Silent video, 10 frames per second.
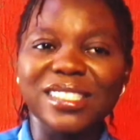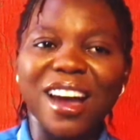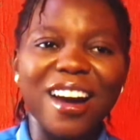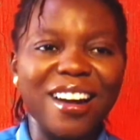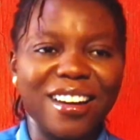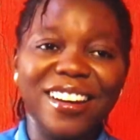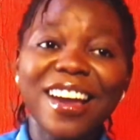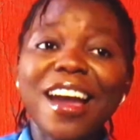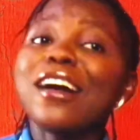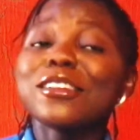I
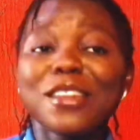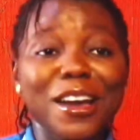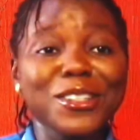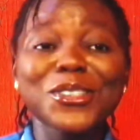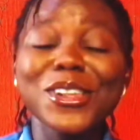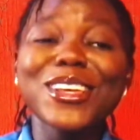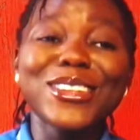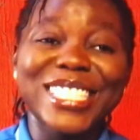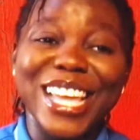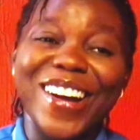usually
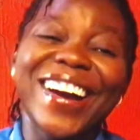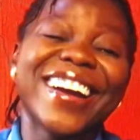use that.